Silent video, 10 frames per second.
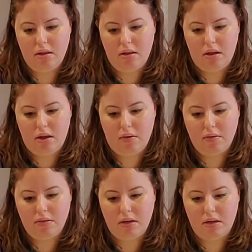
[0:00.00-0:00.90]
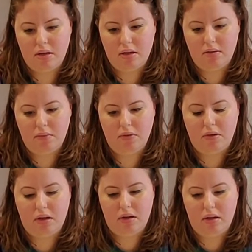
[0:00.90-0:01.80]
the outside, well,
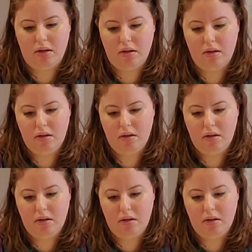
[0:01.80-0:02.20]
yeah,